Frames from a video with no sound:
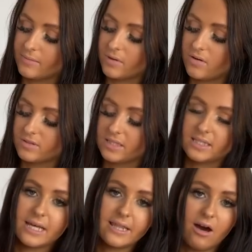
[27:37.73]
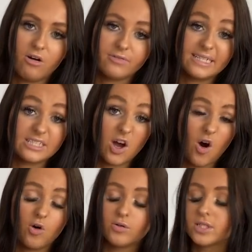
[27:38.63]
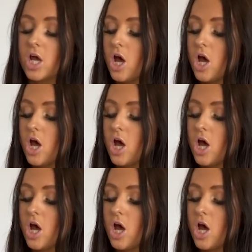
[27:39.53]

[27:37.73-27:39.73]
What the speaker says: but obviously you take that off and it's gold.